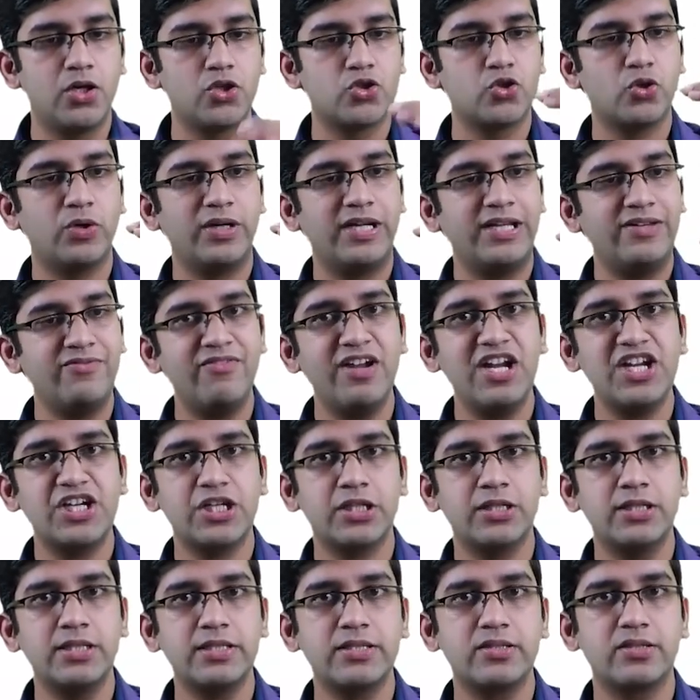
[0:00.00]
So
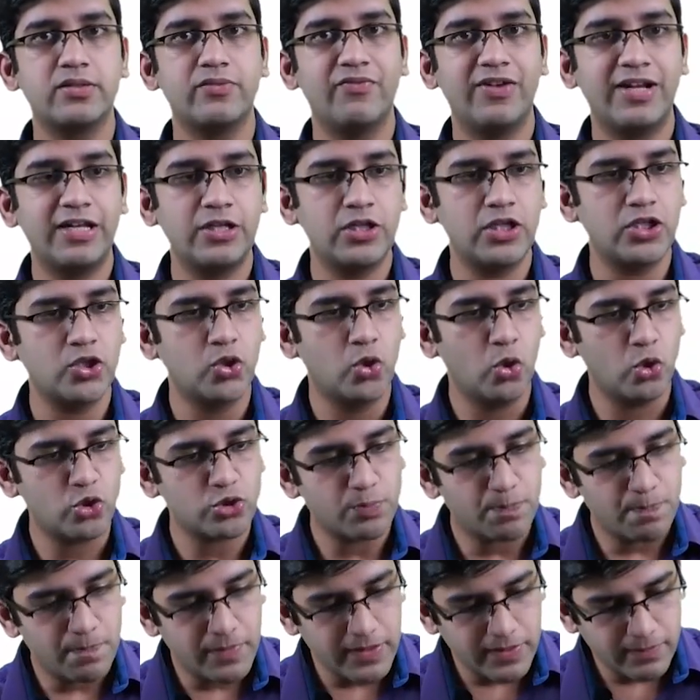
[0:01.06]
invasion is when it goes
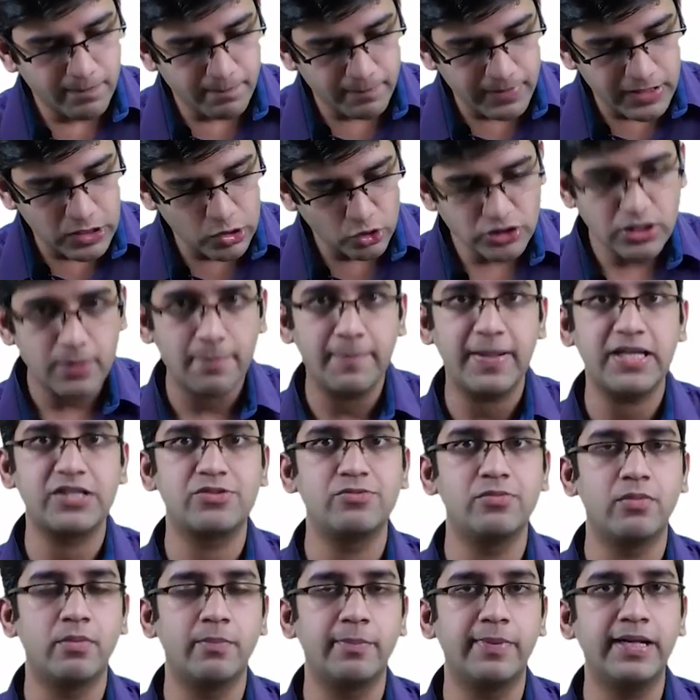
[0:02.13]
below the
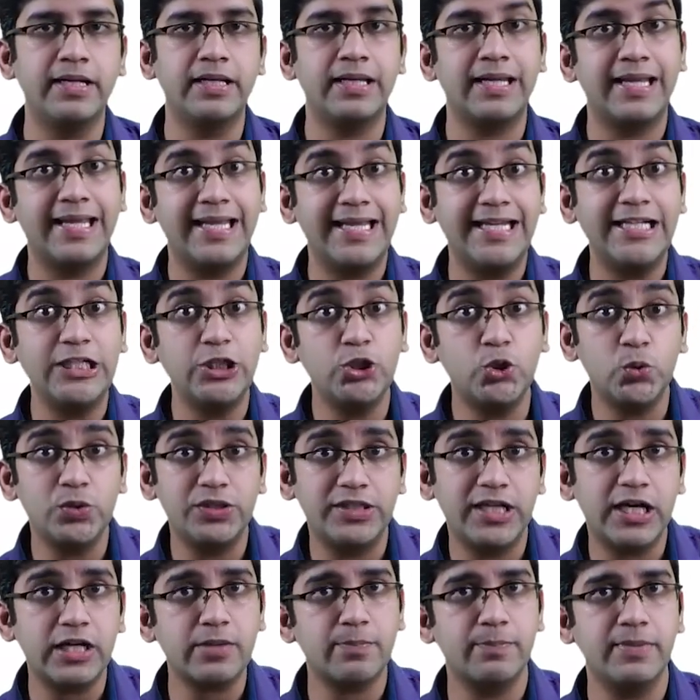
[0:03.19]
basement membrane into
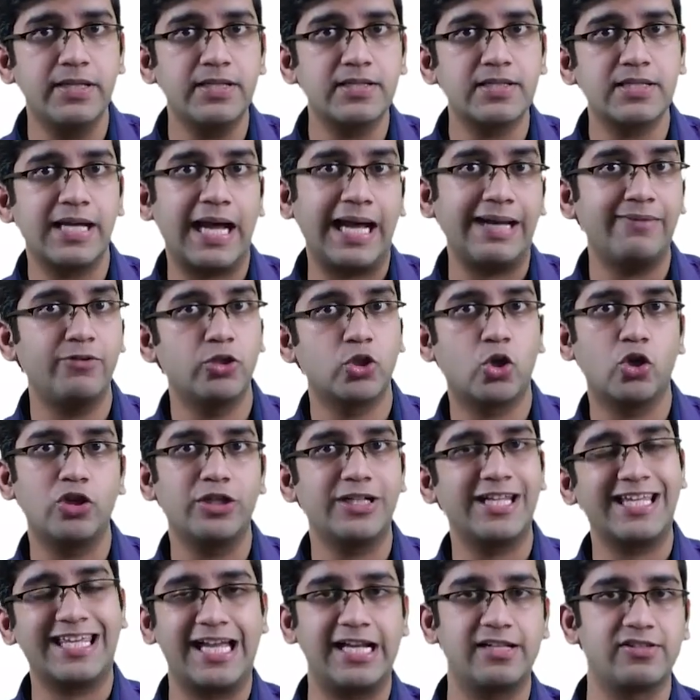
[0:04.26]
dermis, I will call it
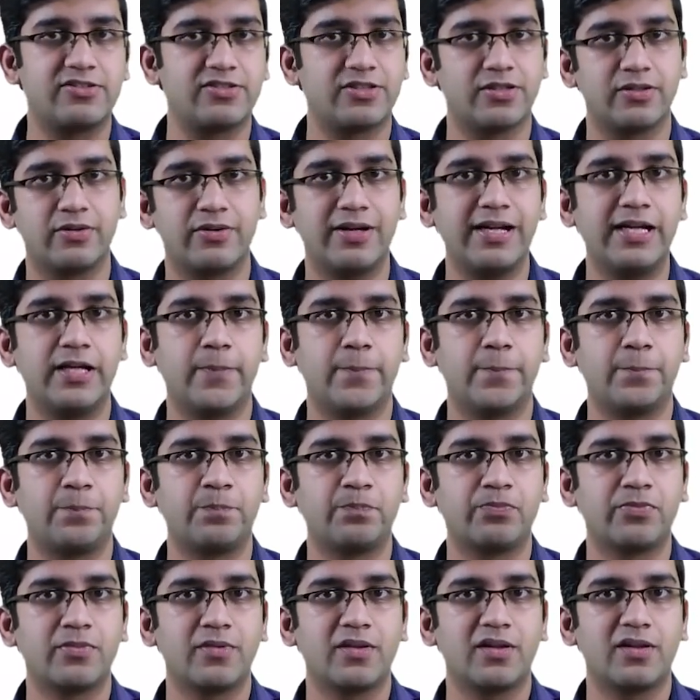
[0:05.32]
a cancer, right?
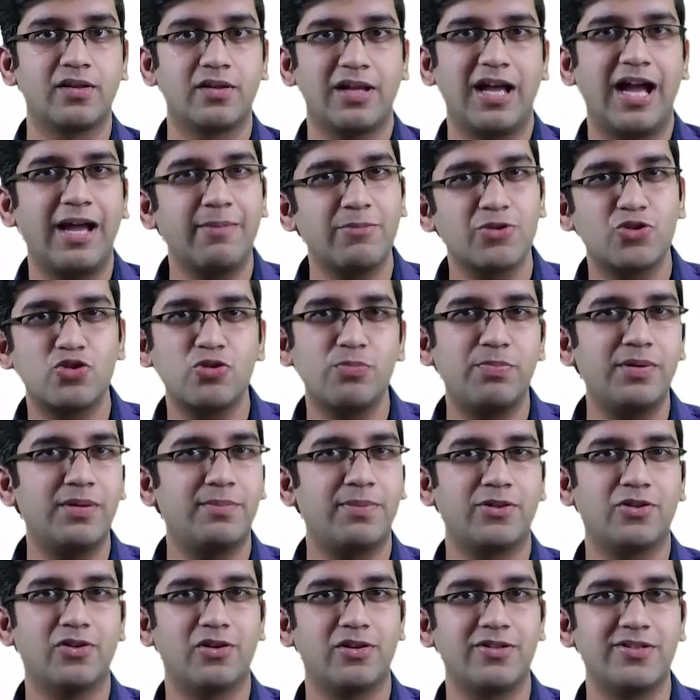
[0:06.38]
I'm a stupid
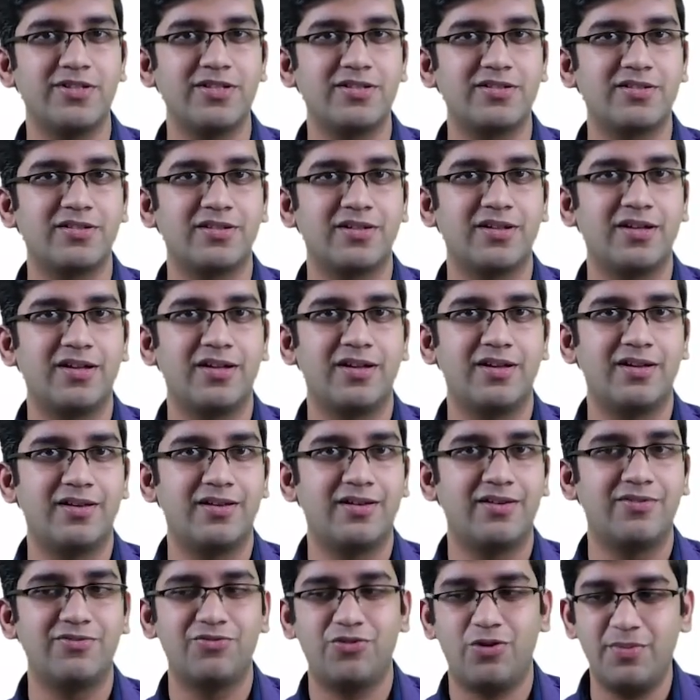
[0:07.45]
pathologist.
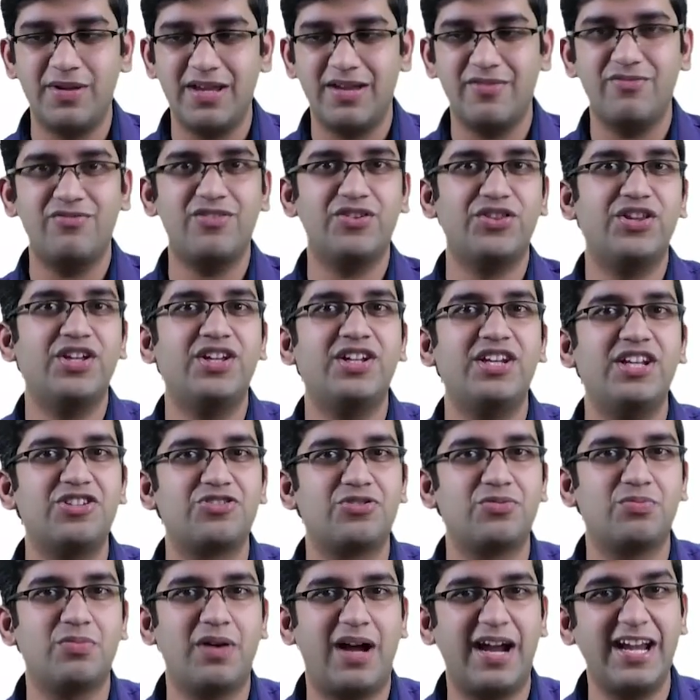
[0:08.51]
For me,
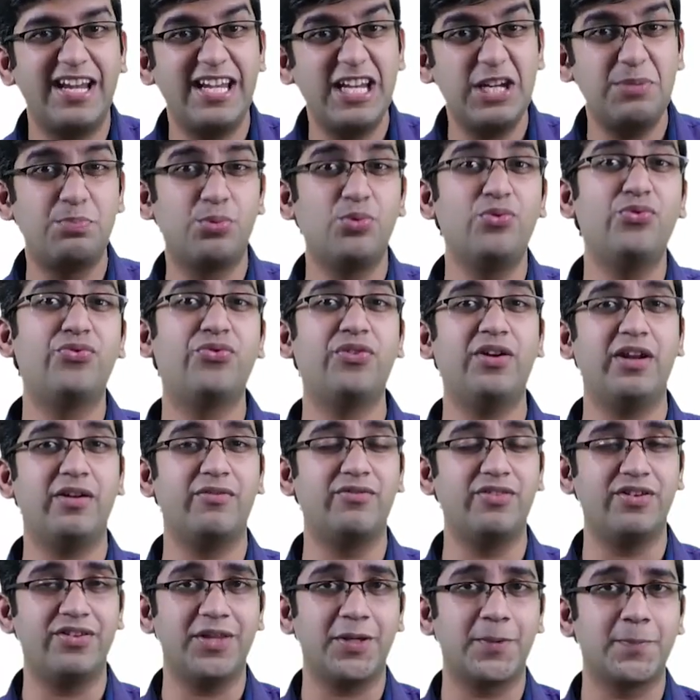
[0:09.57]
I need proof for
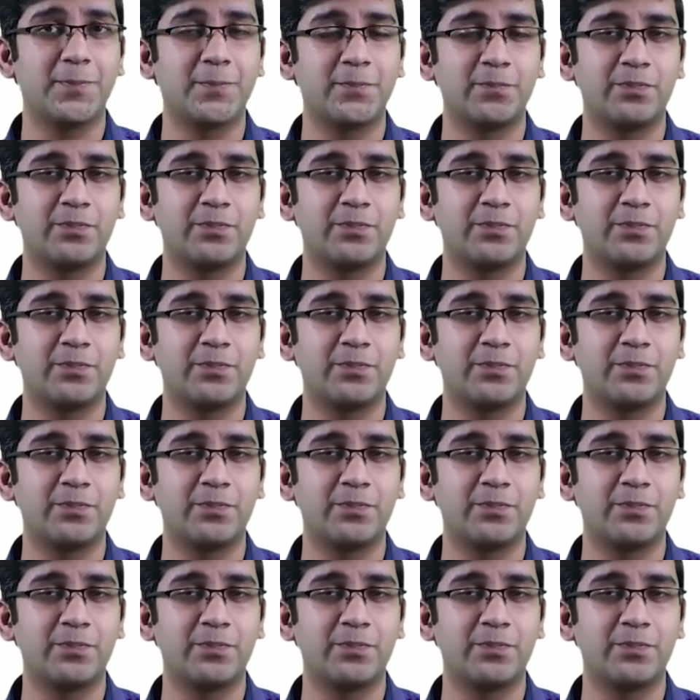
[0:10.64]
everything.